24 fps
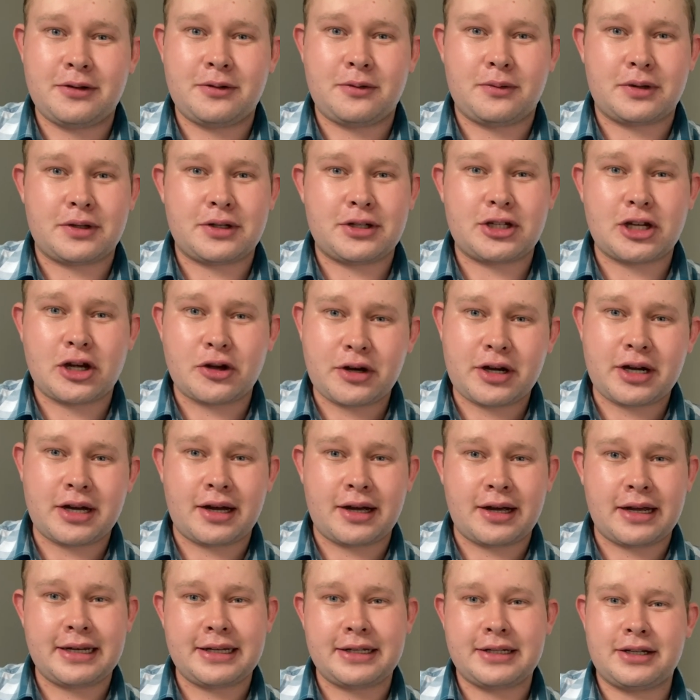was so
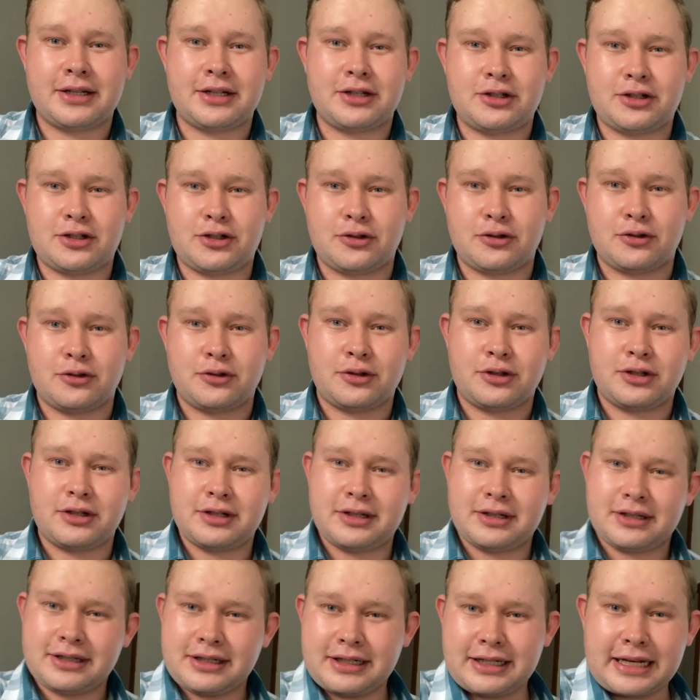kind to
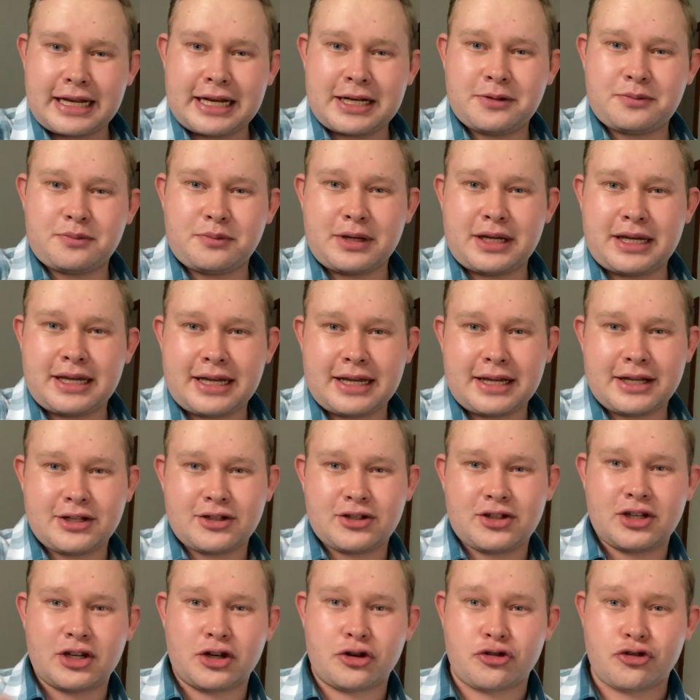lend me
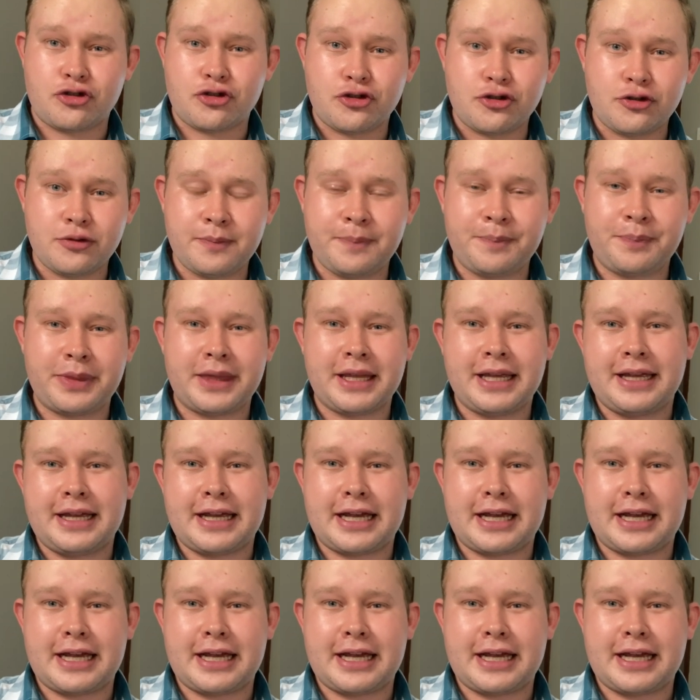his room.